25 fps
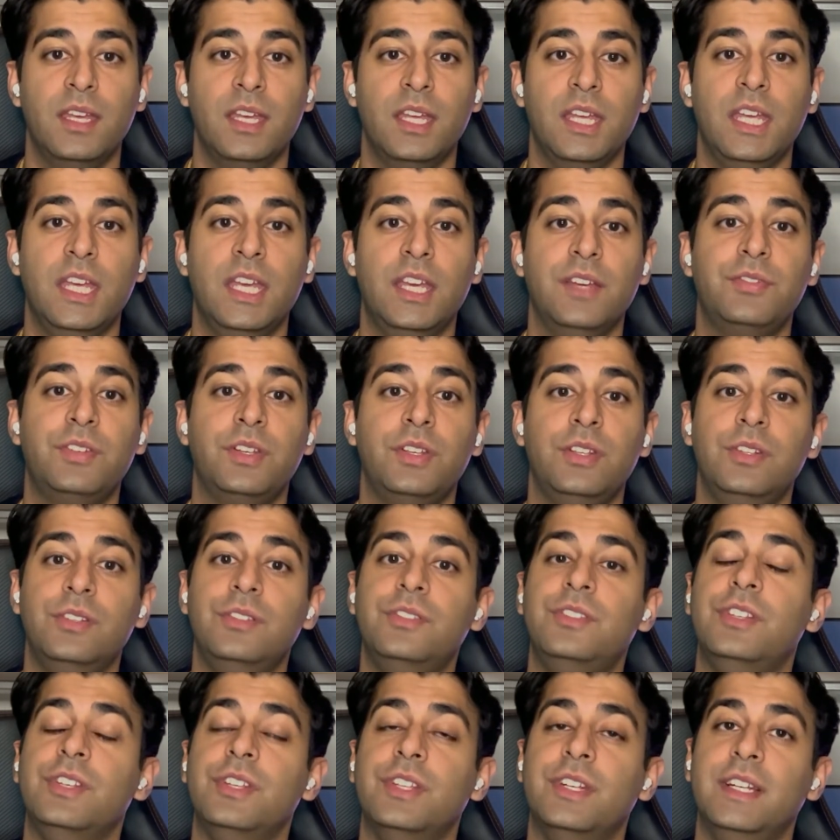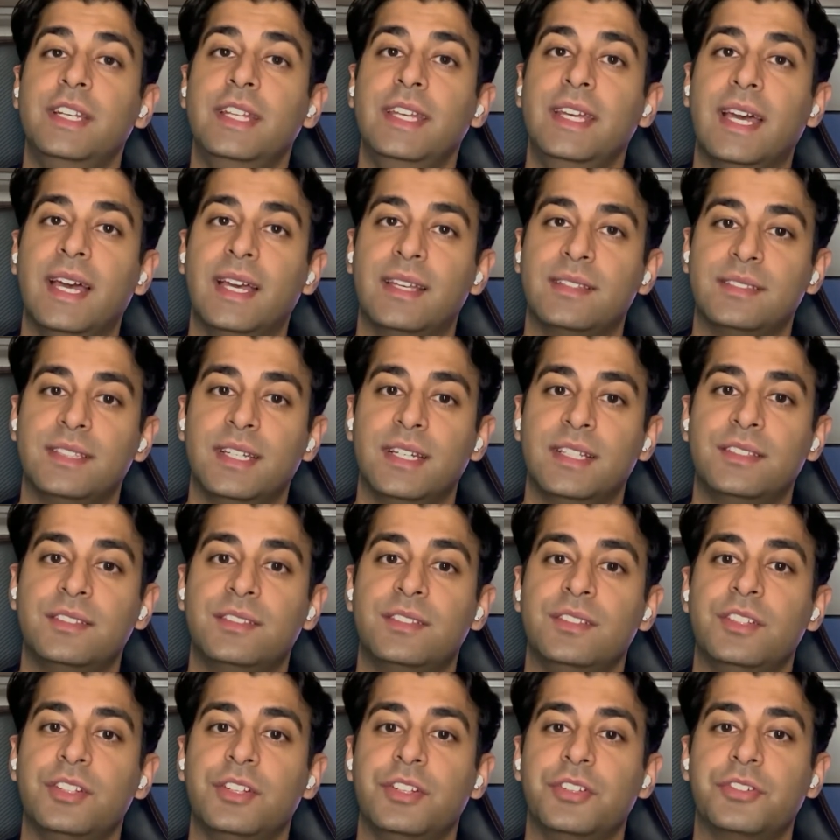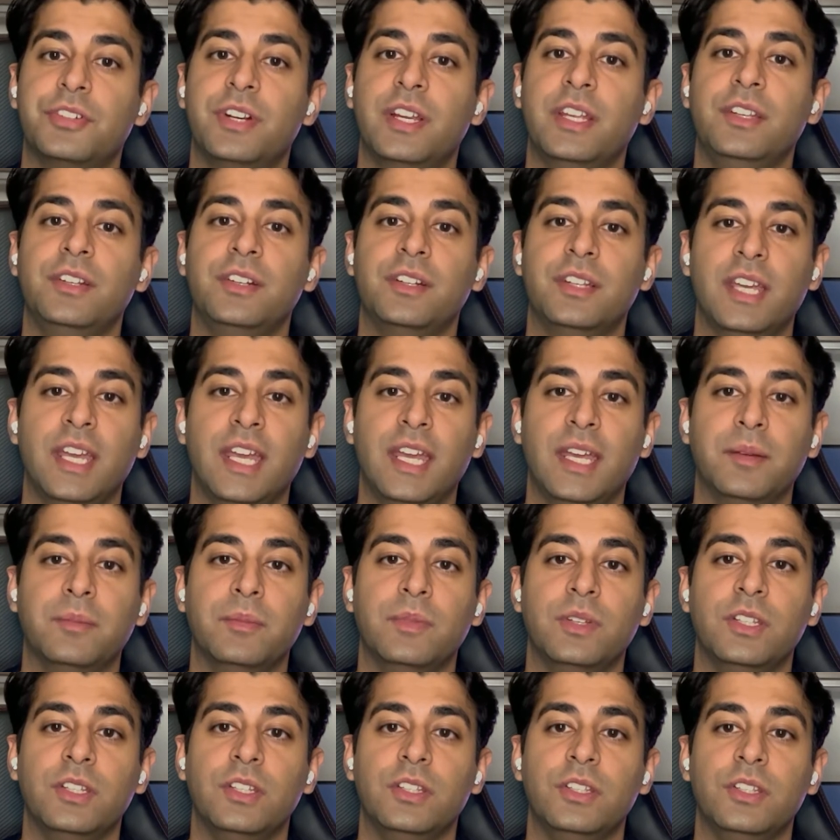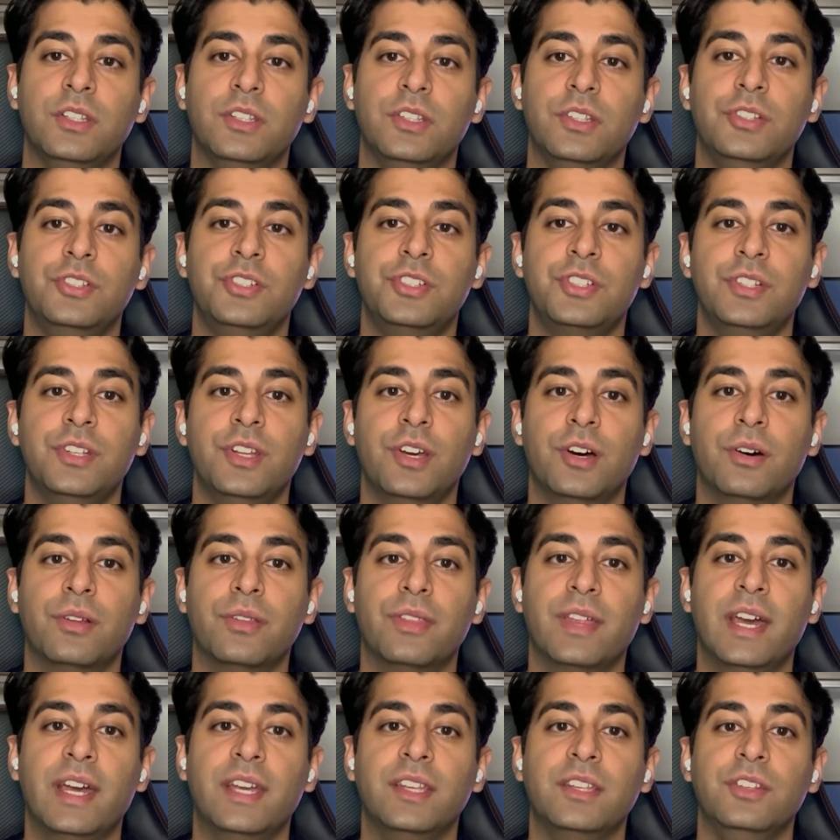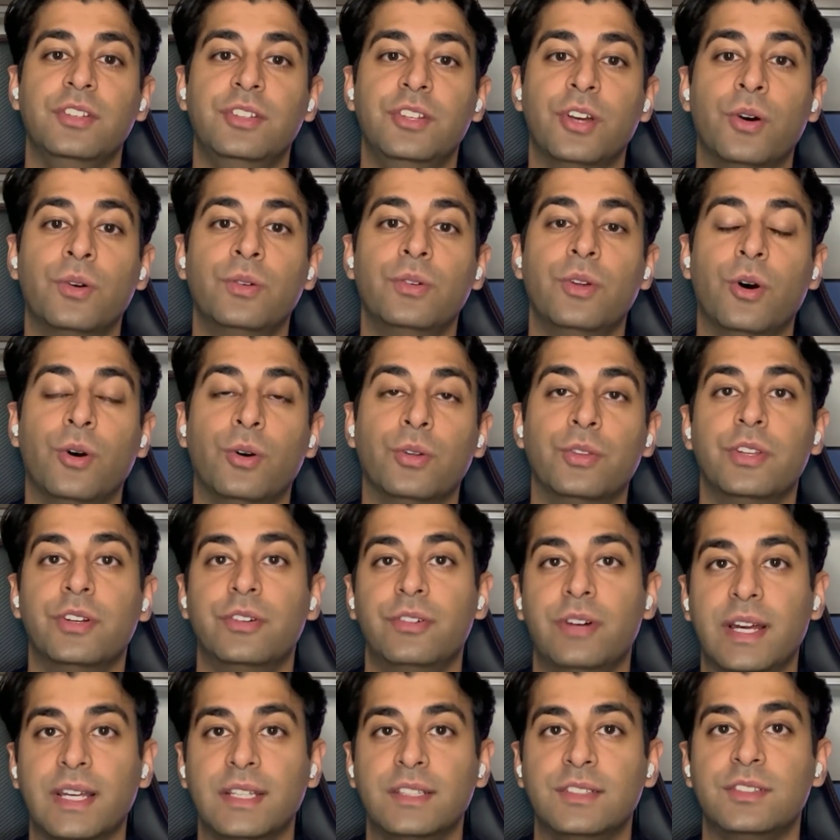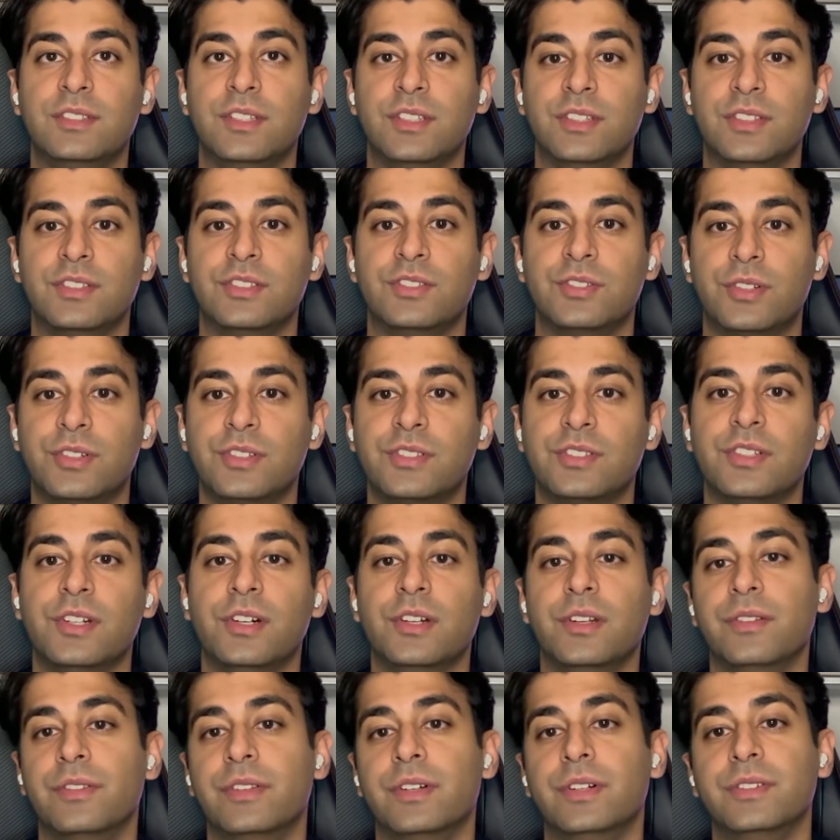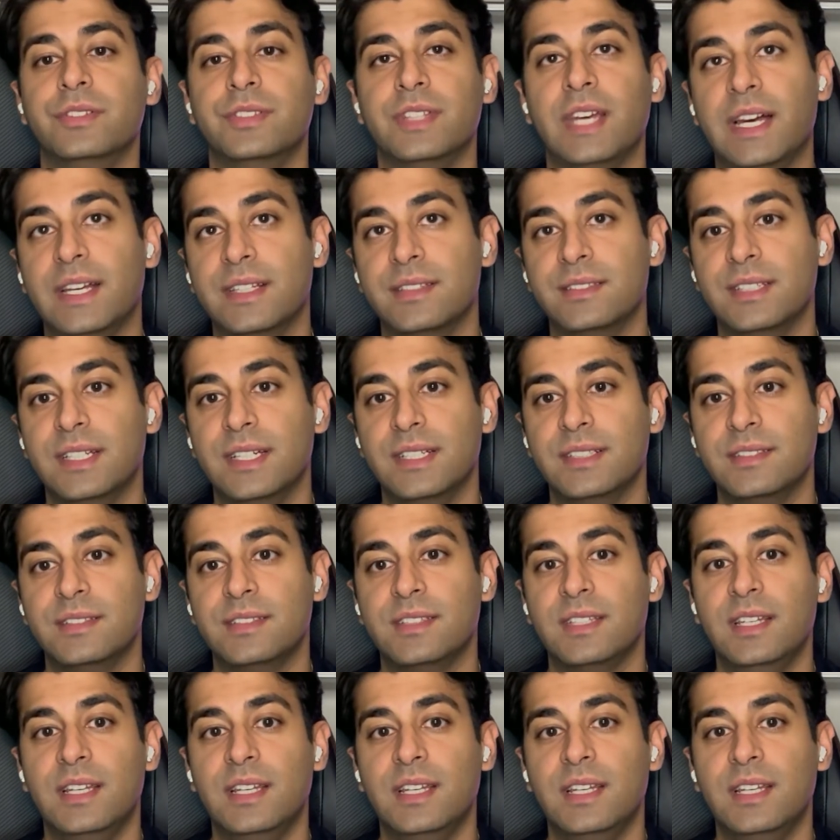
If you use Unity assets to create your game, you should know that you don't own the rights to the source code of those assets,